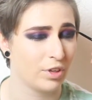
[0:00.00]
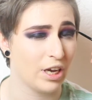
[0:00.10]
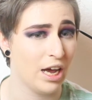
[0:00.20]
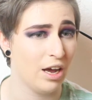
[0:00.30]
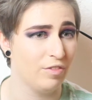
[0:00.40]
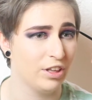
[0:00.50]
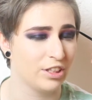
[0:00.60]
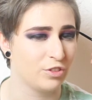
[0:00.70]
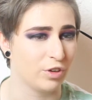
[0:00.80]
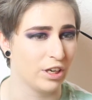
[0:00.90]
Yeah, I've had
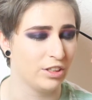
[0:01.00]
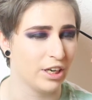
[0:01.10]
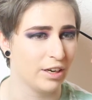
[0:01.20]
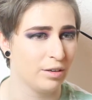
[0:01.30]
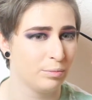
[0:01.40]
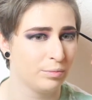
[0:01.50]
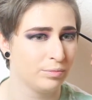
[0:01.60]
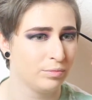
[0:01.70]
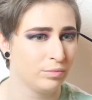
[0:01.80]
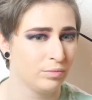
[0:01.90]
this friend, yeah.
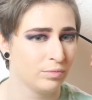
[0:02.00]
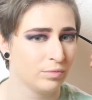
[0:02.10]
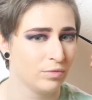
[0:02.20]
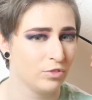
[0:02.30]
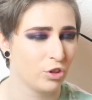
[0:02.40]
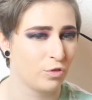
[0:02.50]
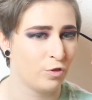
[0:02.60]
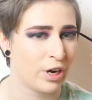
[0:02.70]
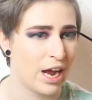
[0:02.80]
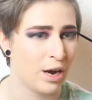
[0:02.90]
It took
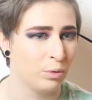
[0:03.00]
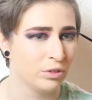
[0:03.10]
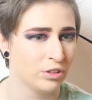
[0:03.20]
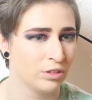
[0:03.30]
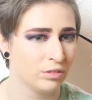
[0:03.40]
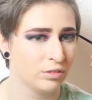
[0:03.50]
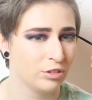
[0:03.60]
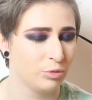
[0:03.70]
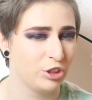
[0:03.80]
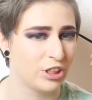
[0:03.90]
three hours.
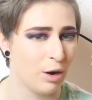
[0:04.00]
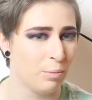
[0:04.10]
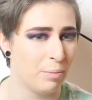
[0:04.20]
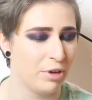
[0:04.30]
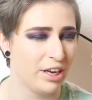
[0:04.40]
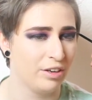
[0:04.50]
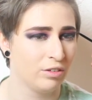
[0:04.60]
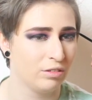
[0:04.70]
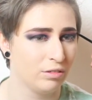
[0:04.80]
You sat on my bed.